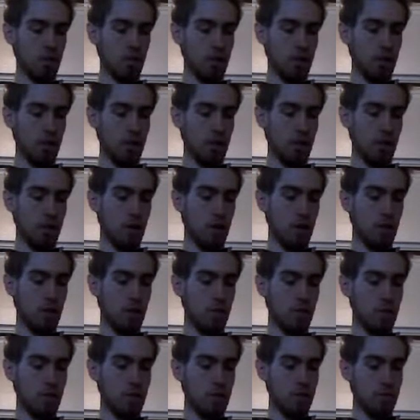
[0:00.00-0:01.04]
really
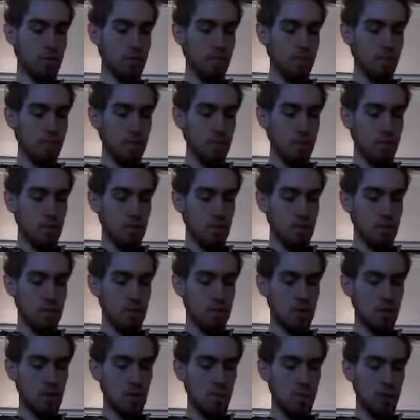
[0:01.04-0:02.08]
goes.
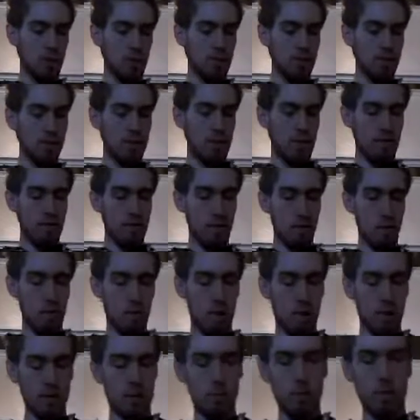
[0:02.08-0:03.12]
So we are at 70
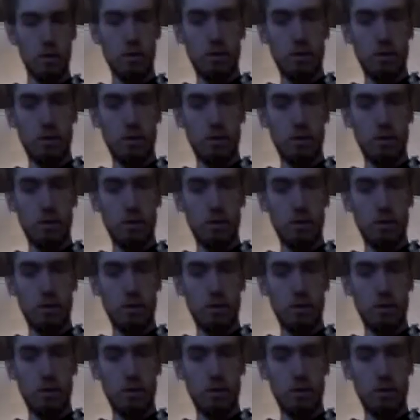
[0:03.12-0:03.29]
watts with